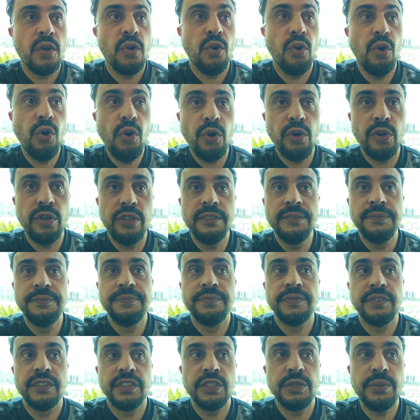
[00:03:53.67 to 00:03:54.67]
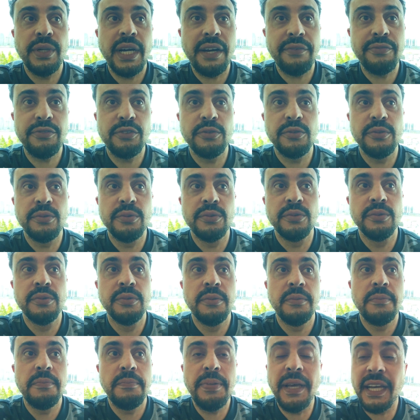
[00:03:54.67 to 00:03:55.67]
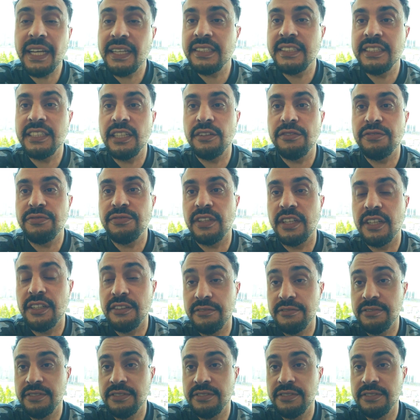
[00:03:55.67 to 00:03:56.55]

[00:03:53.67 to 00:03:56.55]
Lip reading: Or you have to pick self-love